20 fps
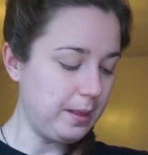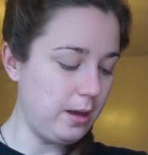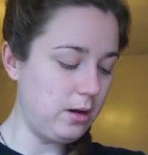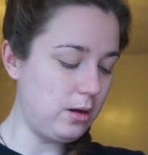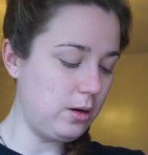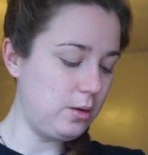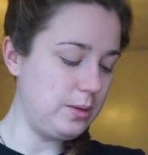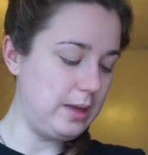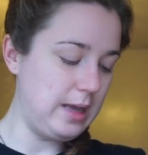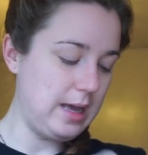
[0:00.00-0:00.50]

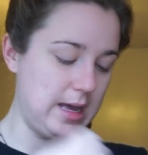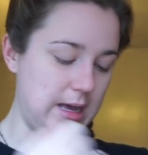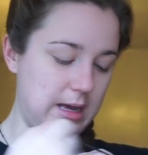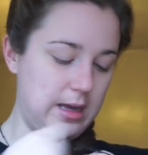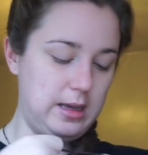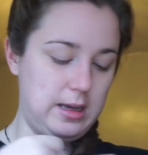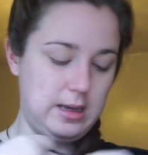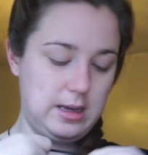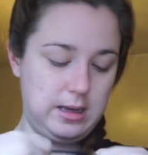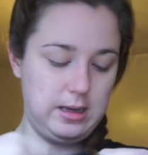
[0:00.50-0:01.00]
Oh yeah,
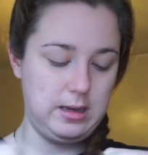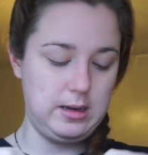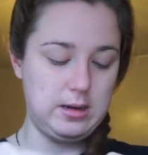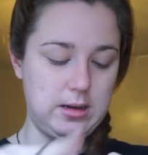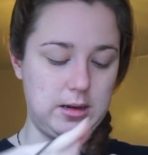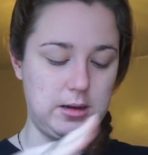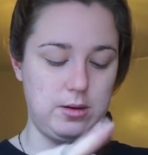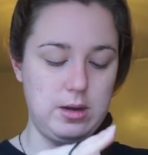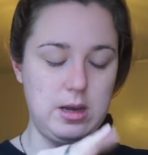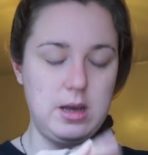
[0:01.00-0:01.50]
you
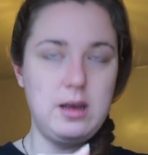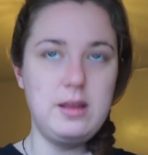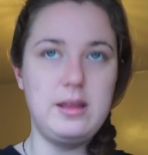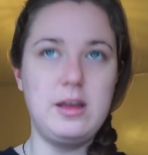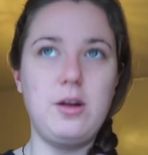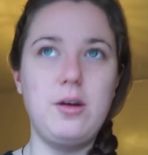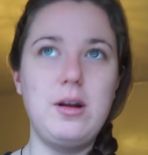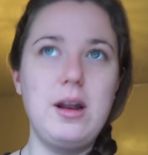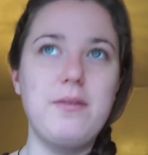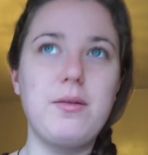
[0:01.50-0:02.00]
know,
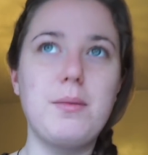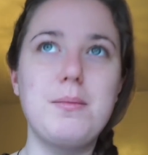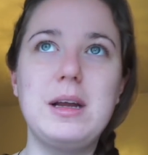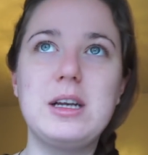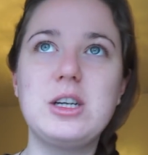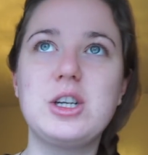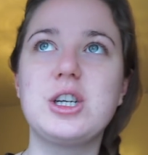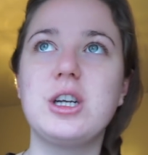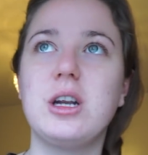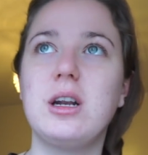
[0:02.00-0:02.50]
they don't ever
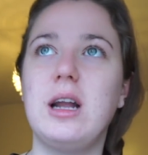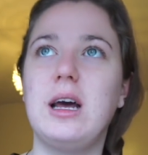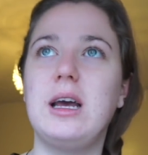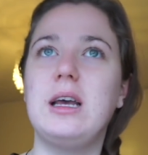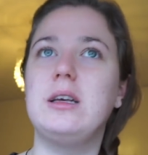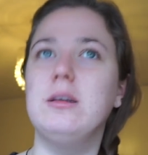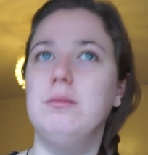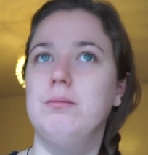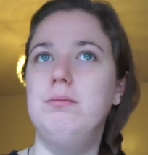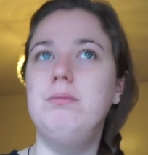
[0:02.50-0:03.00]
mention
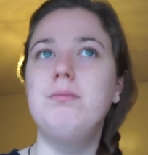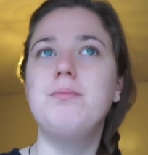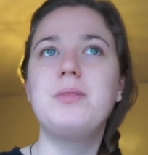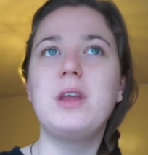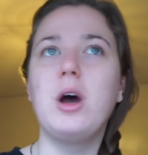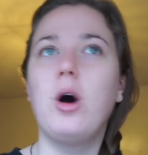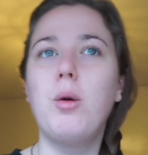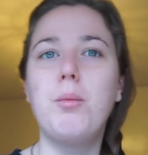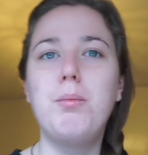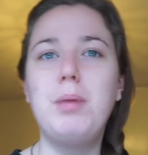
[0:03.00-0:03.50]
like
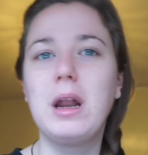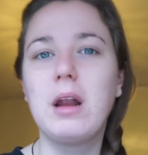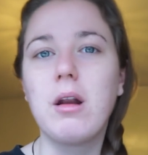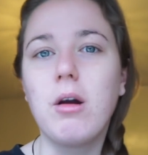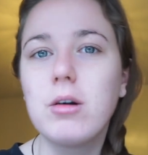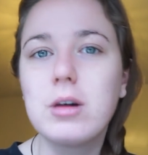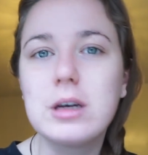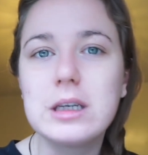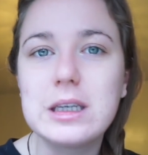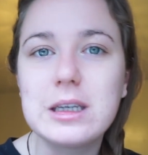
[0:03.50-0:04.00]
the whole
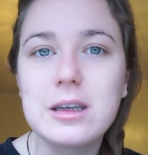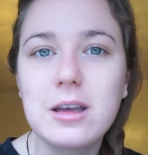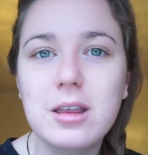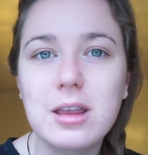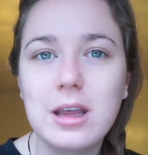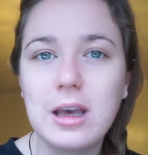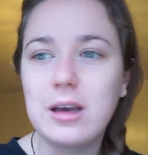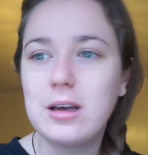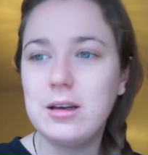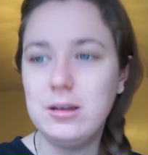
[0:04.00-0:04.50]
belonging
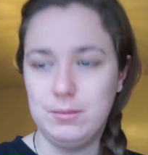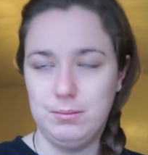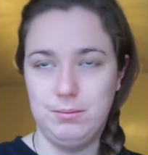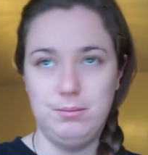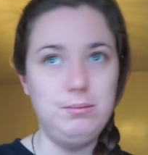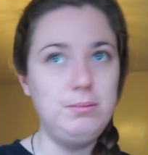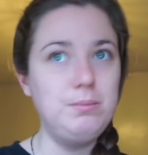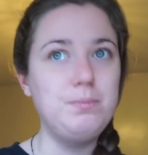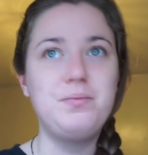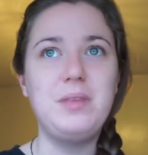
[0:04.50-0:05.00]
thing
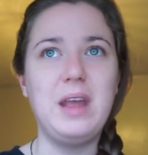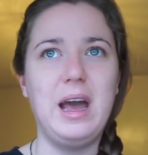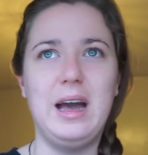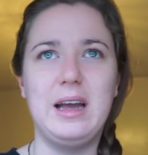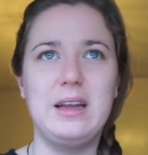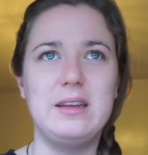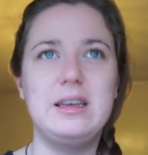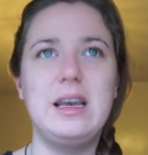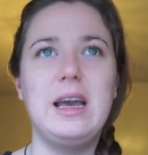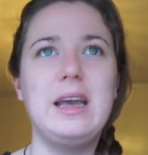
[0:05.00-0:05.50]

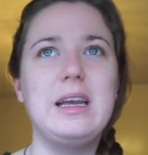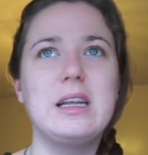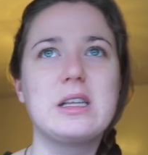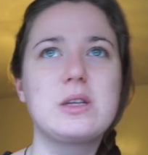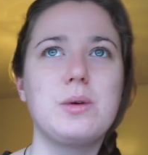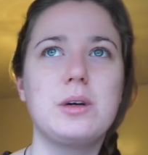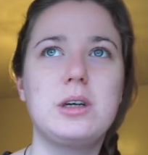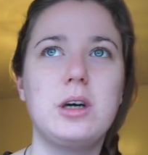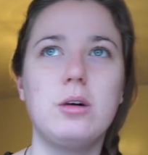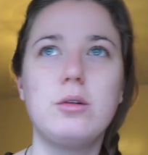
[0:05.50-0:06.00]
and getting
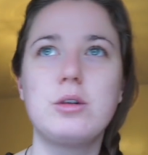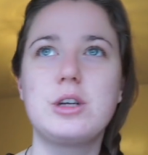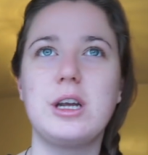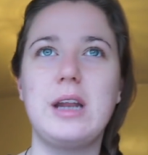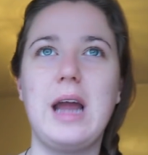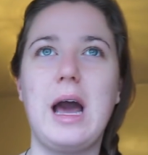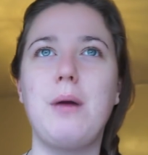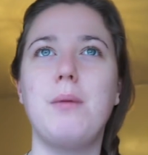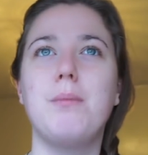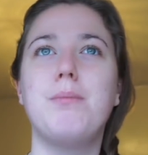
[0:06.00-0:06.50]
into a culture
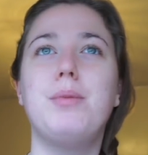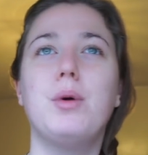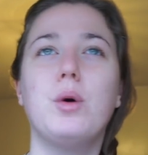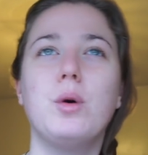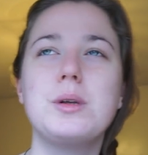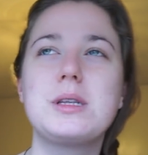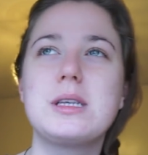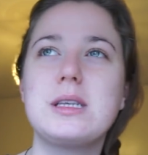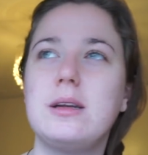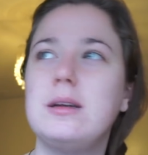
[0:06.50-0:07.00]
and how
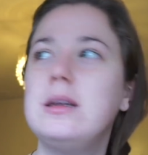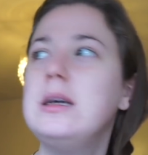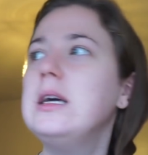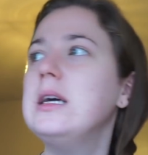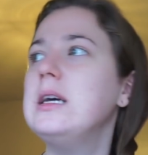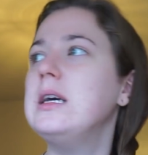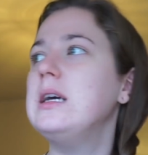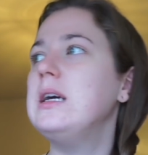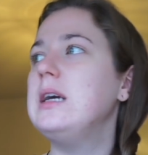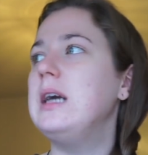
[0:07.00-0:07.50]
important
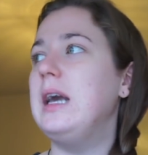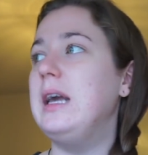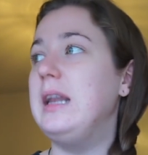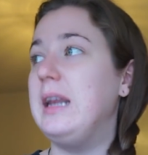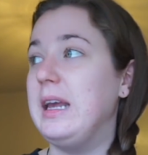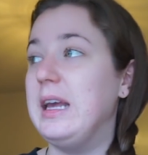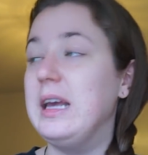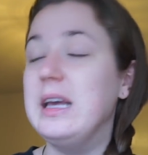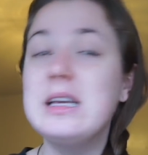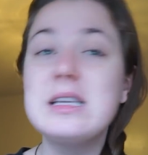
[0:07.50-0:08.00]

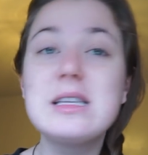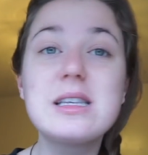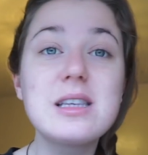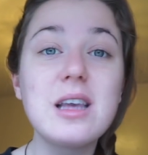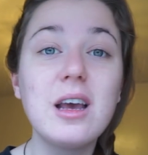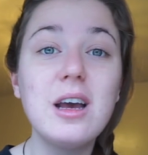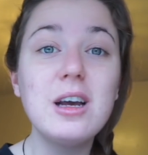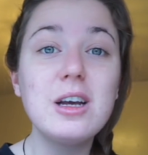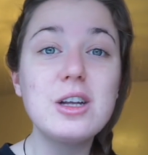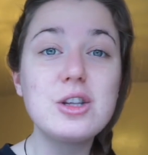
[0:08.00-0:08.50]
it
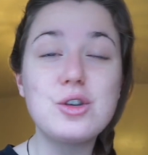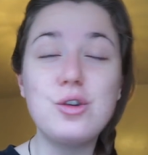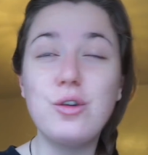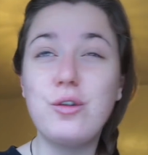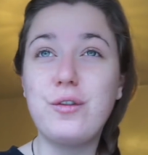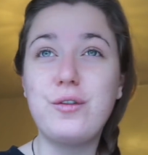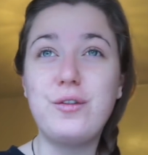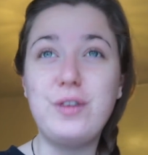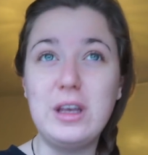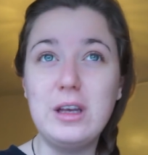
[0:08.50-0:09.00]
is to
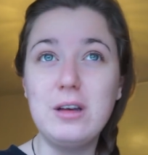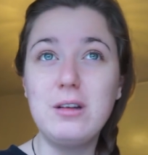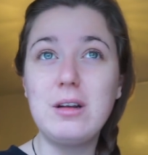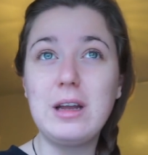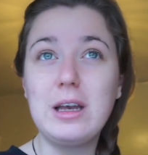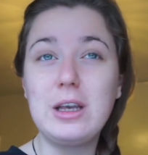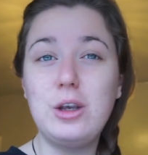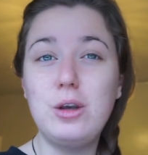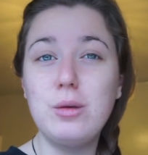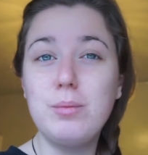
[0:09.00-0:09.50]
feel
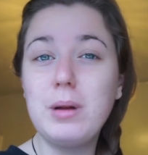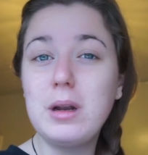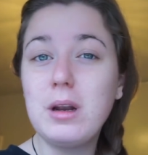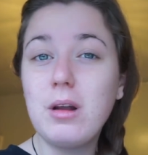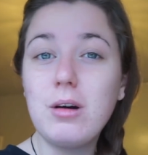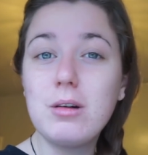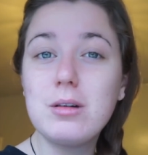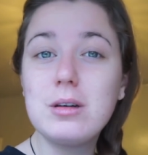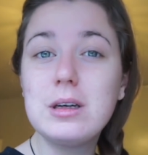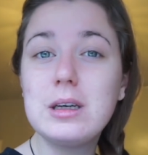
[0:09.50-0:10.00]
like you
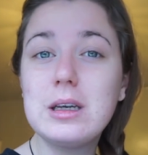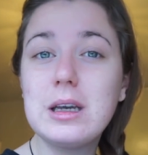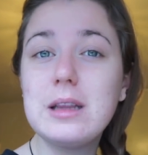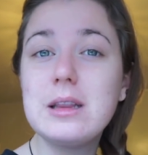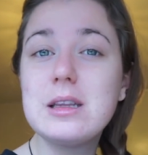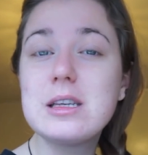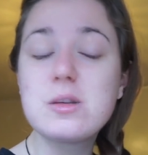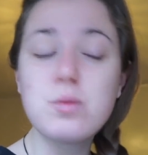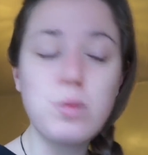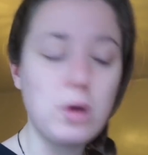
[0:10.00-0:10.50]
belong in
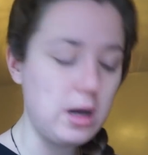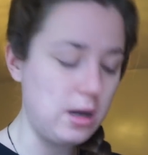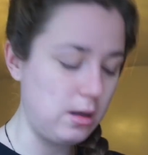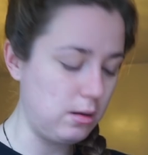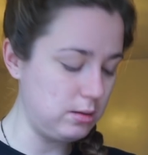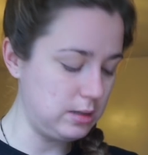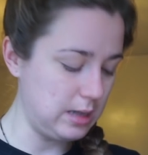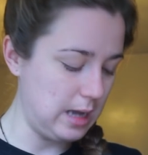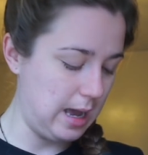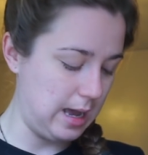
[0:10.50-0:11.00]
this
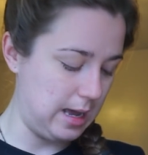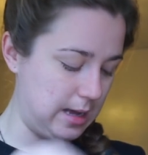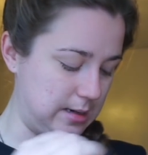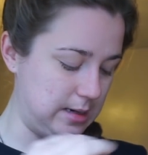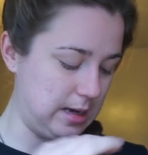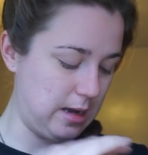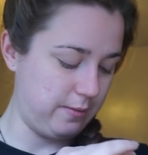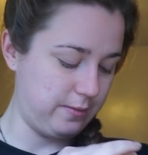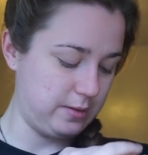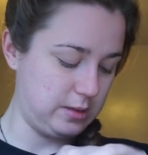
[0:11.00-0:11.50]
world.
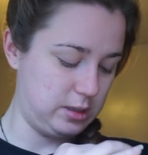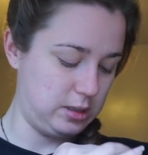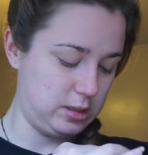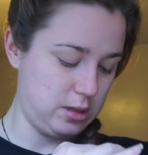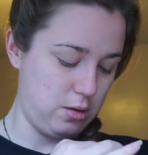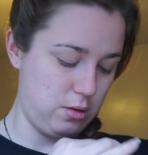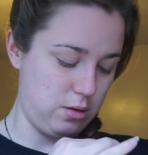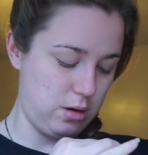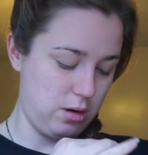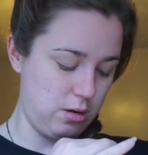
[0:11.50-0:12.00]
And after
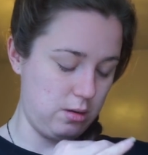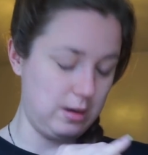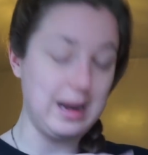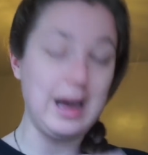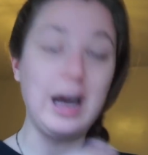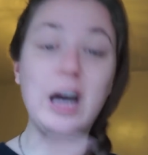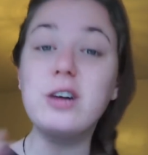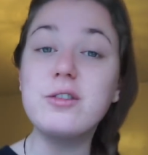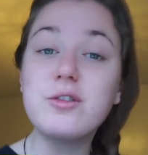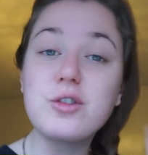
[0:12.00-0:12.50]
so long
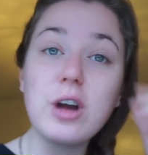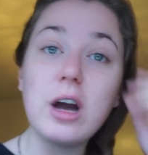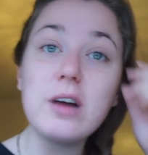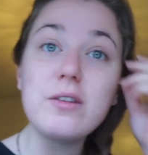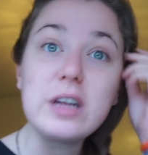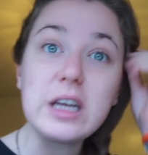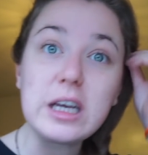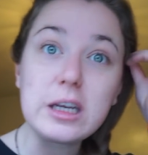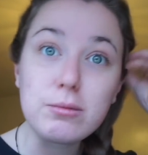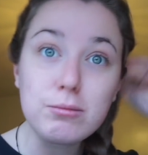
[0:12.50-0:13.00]
now of
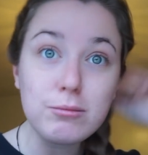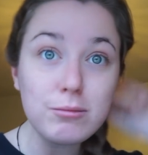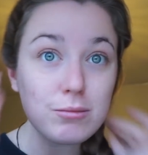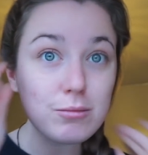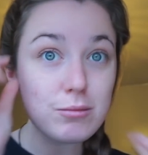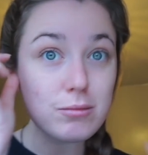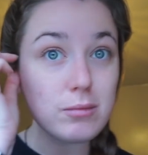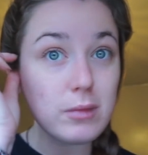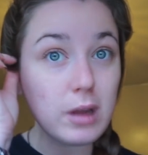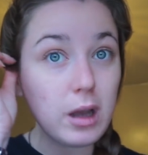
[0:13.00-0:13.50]
traveling,
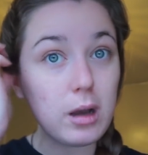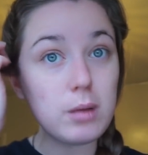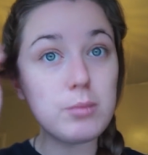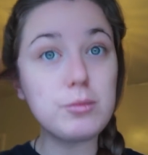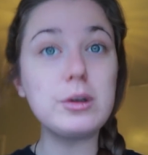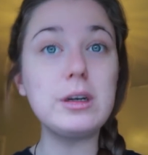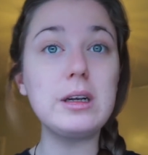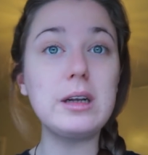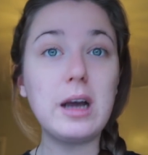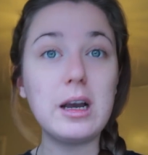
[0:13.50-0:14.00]
I'm
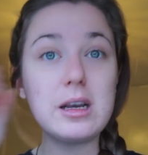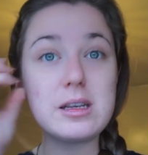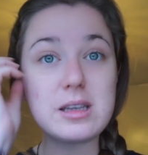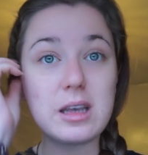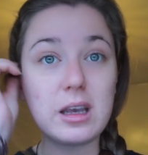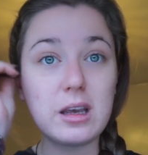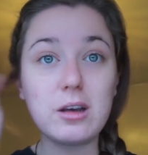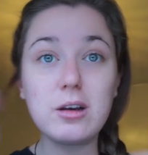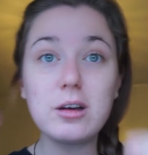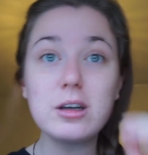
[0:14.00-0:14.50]

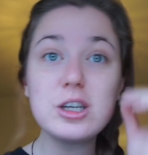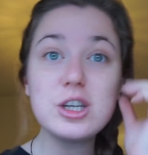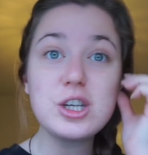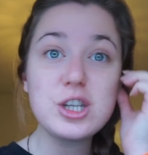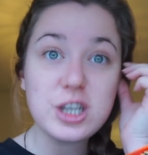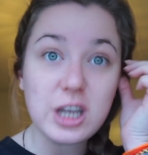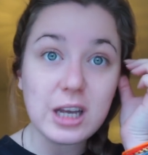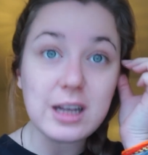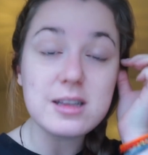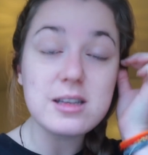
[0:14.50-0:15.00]
realizing,
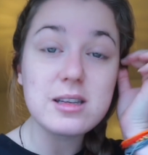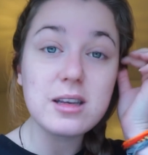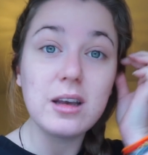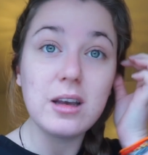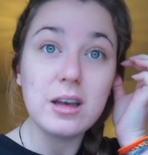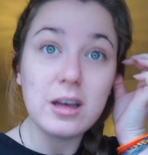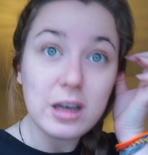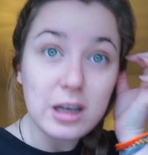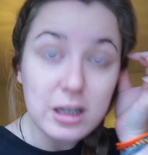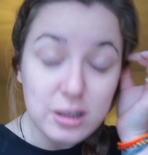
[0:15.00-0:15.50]
shit,
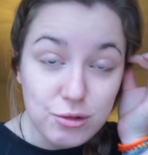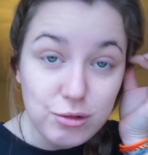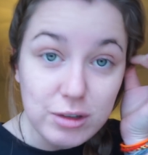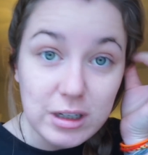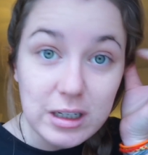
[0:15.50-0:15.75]
it's